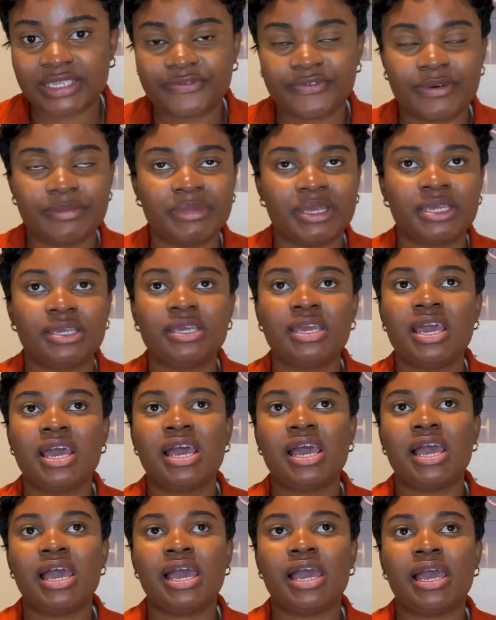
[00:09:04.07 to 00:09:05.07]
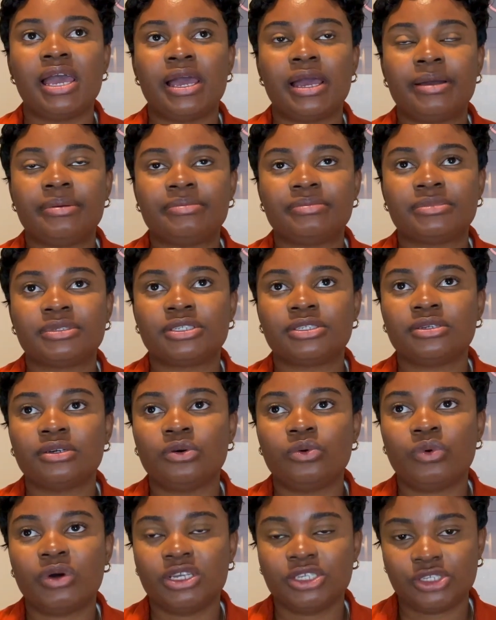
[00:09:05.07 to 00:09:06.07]
for me. So
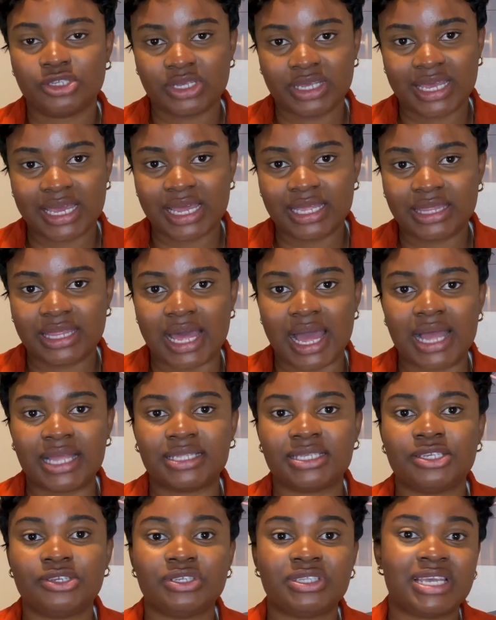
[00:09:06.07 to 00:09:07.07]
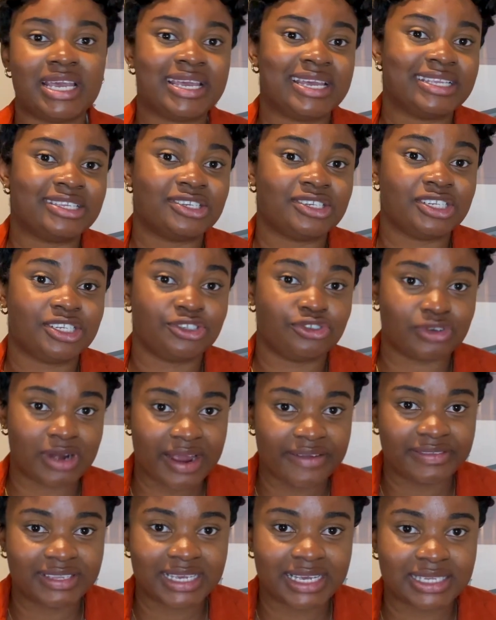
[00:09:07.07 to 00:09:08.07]
once you get that, you take it to the
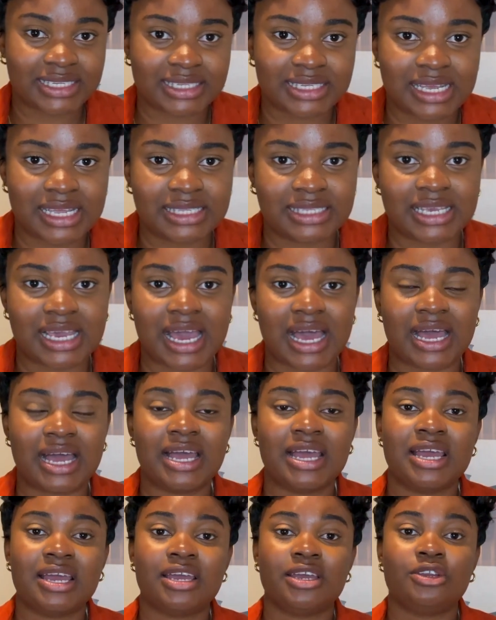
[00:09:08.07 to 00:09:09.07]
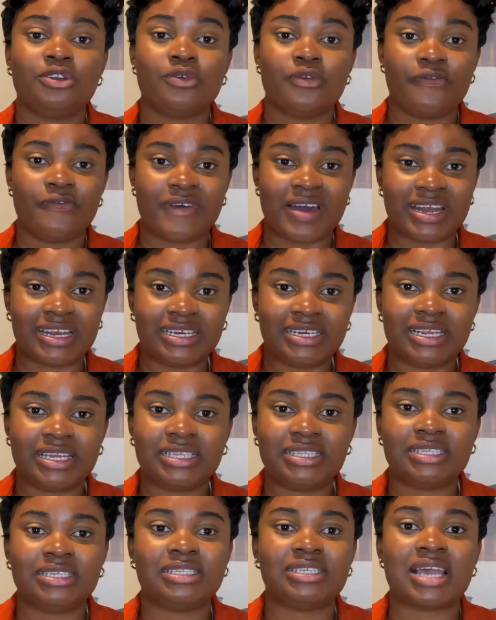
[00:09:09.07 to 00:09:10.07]
drive test center, they'll
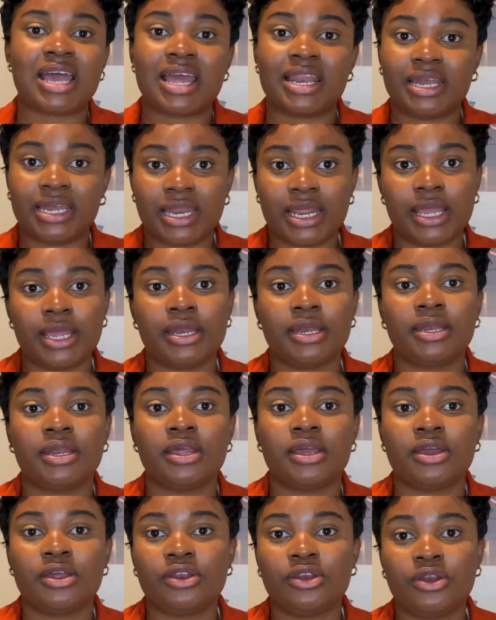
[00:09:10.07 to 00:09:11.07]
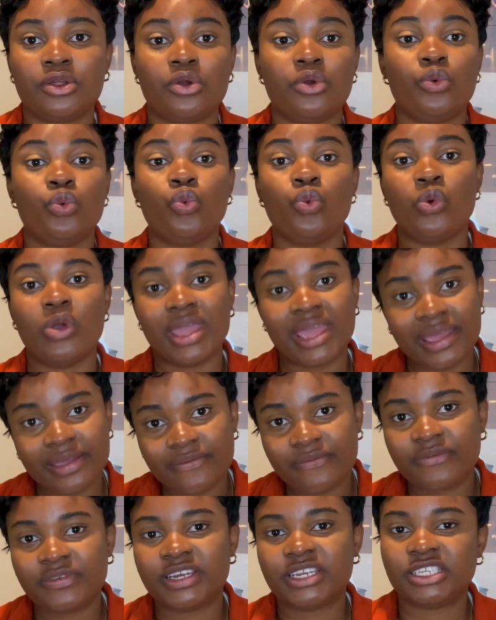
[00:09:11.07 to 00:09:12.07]
validate it, and then they'll
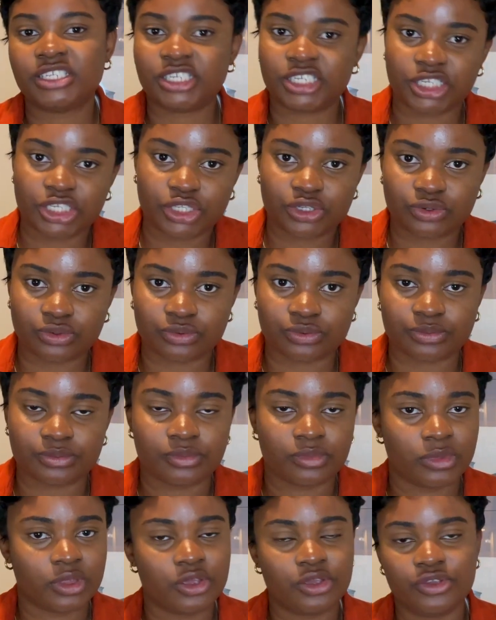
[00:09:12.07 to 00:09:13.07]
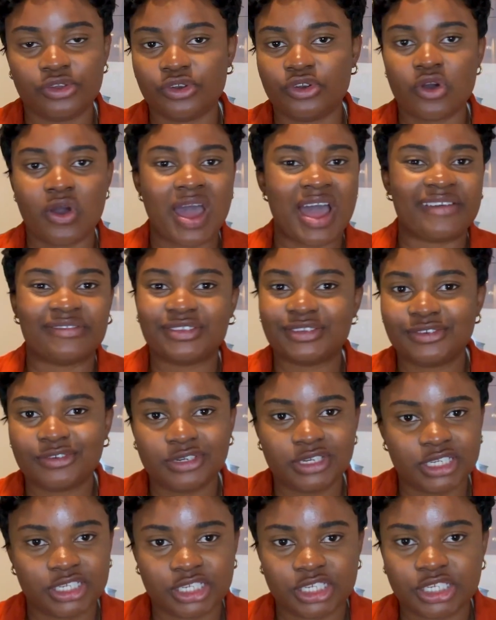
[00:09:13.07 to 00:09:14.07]
waive the G2. You don't have to do
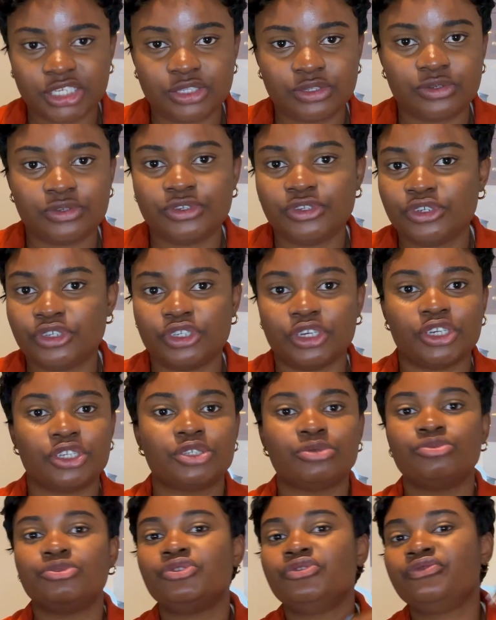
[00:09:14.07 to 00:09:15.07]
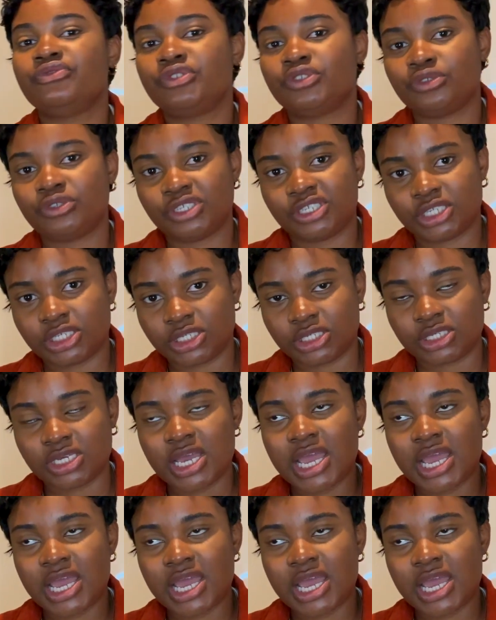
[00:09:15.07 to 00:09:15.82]
the G2, you just move to G.